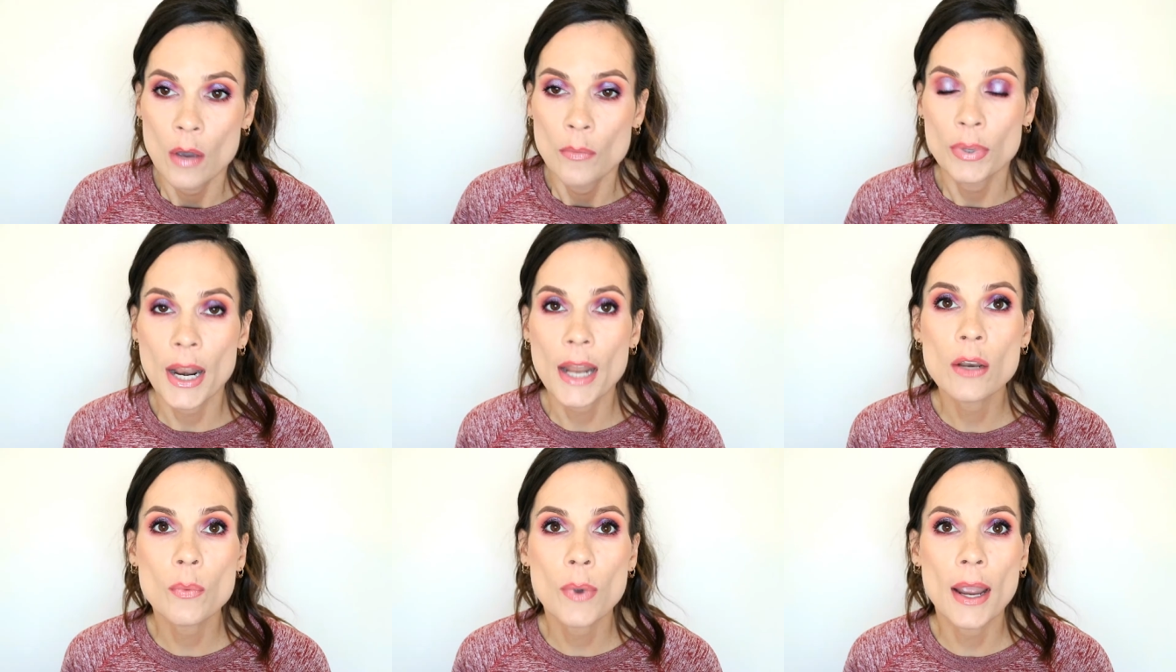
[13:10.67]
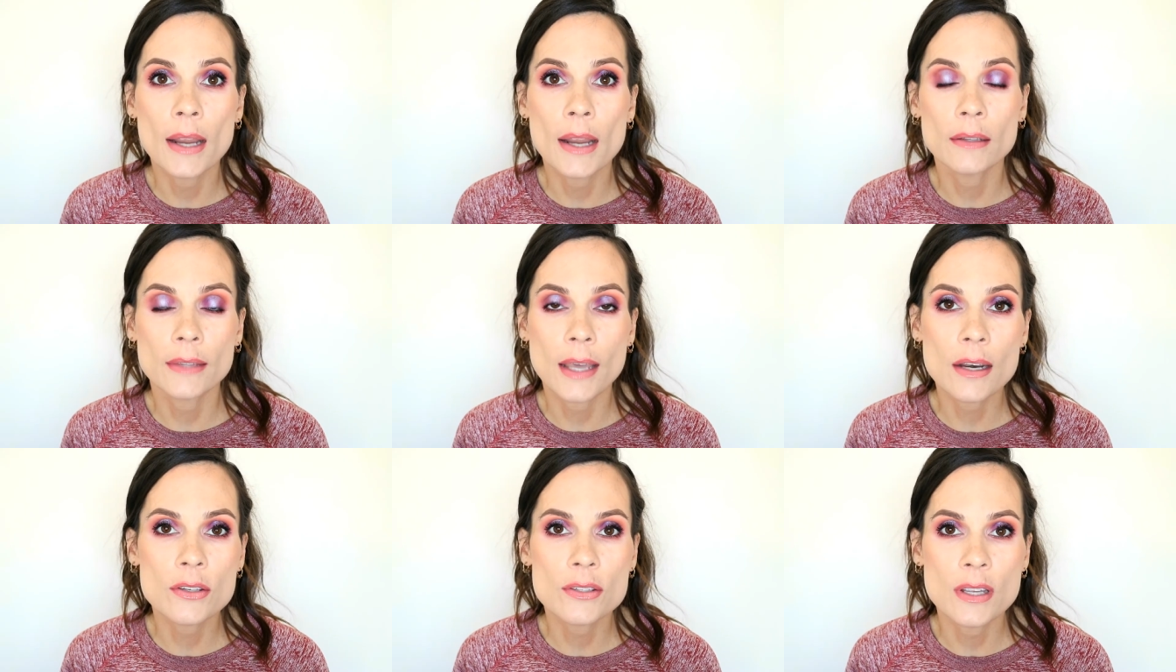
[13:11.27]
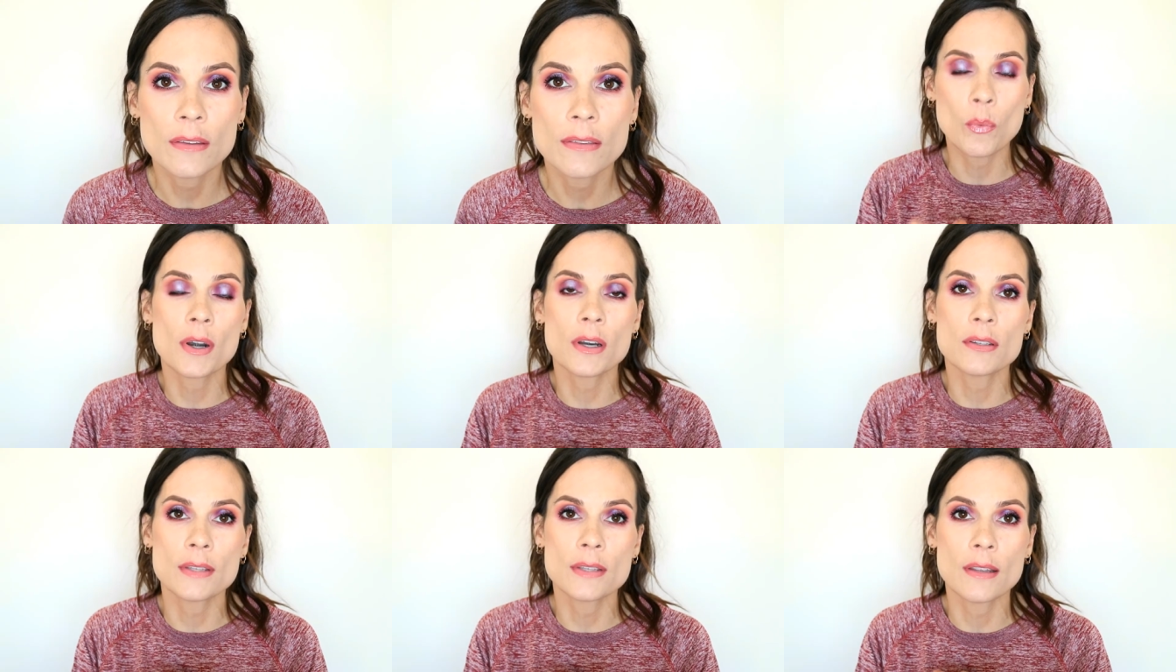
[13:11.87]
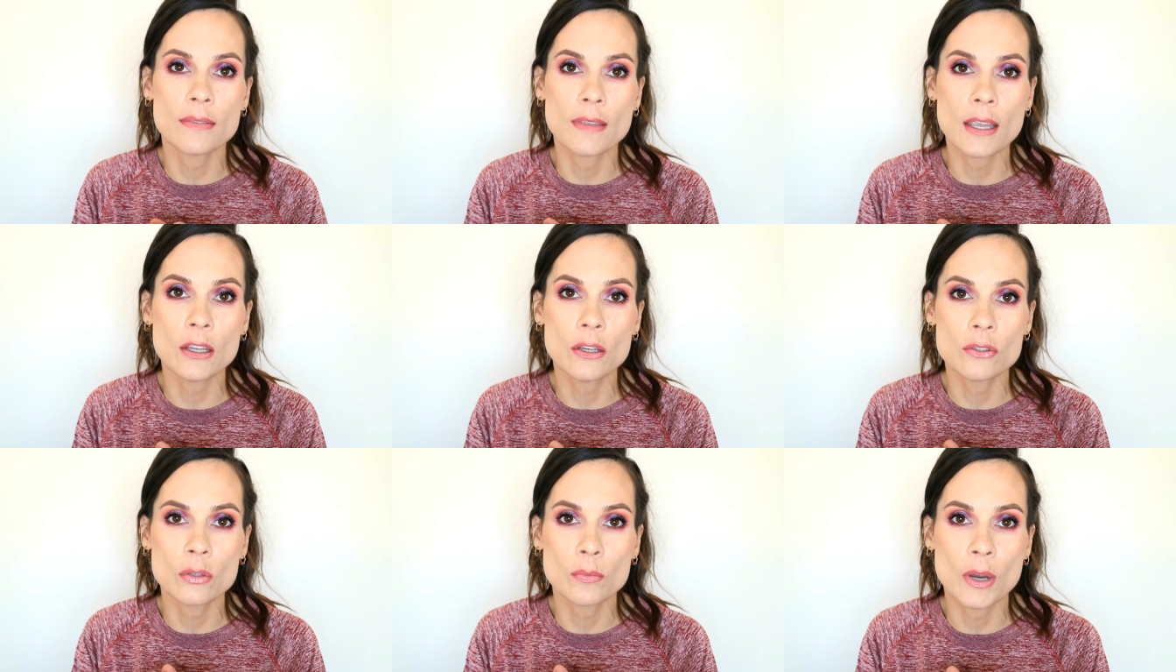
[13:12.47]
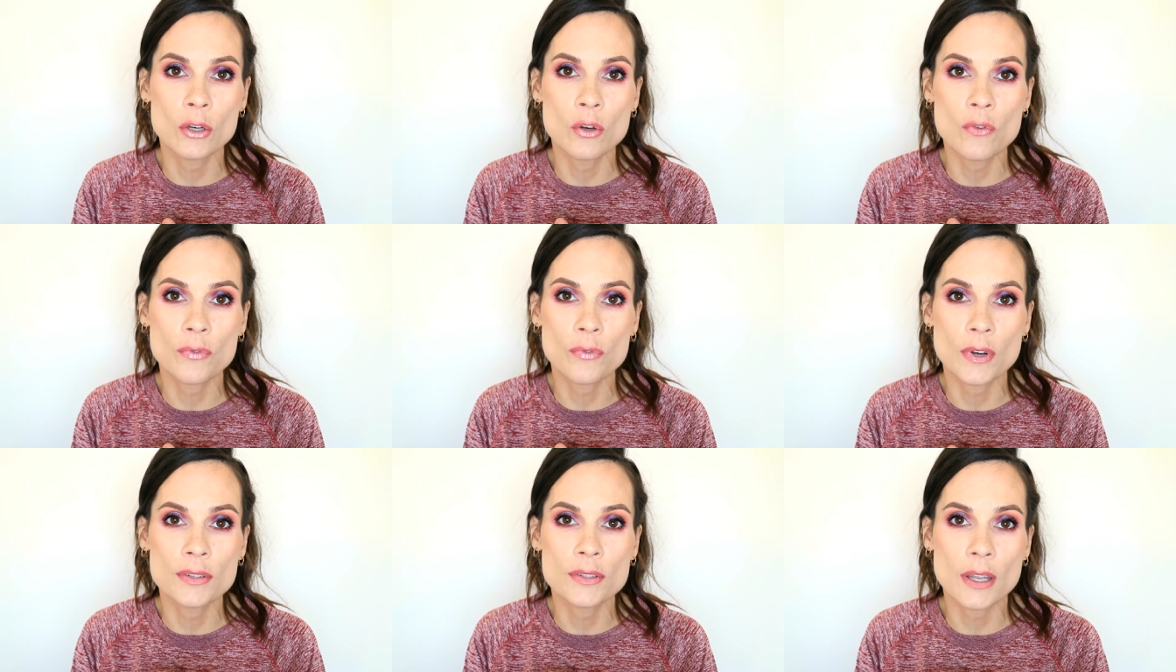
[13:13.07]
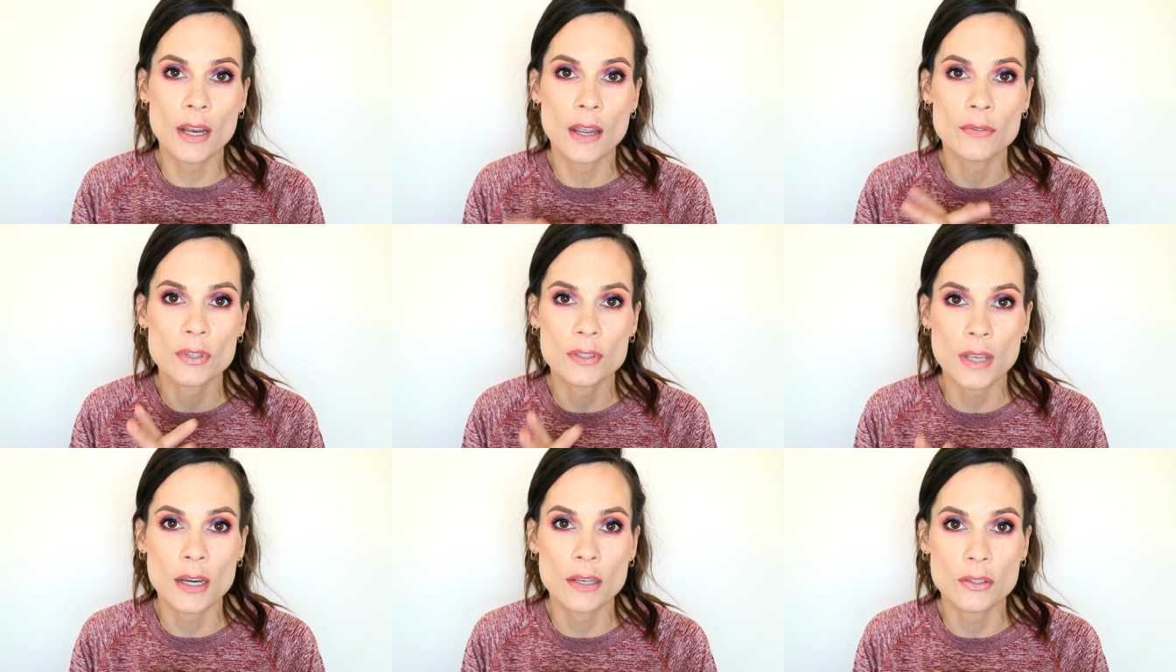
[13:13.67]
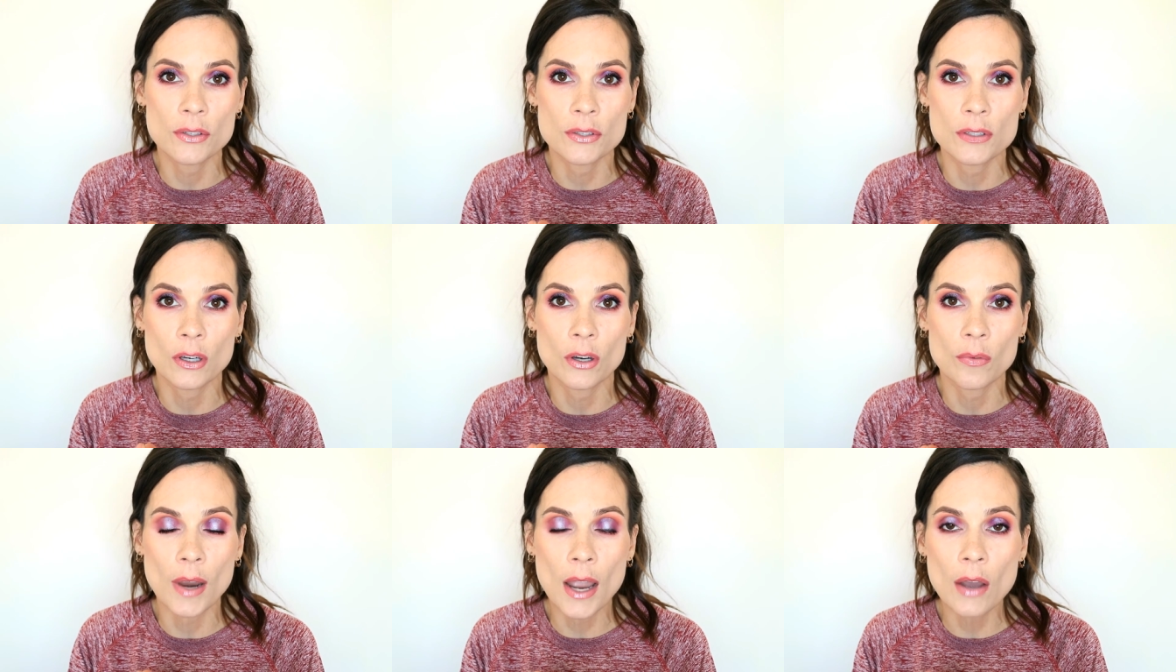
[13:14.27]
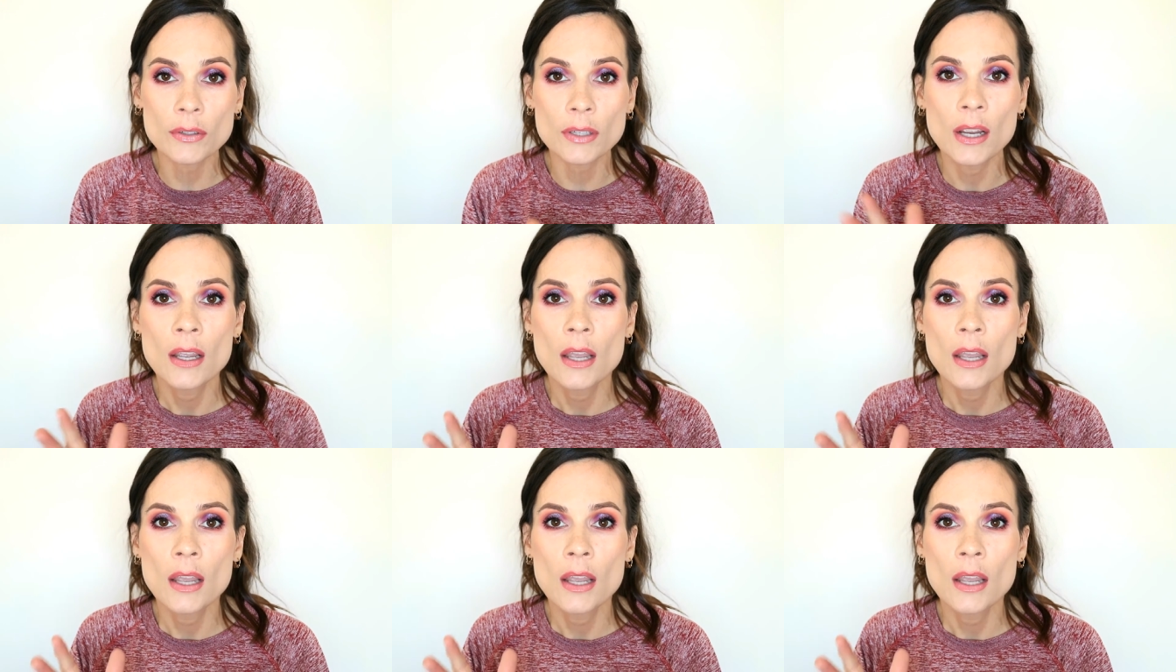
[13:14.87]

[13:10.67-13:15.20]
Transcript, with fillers: But anyway, that is it. I wanted to say thank you to my new friends that have decided to stick around.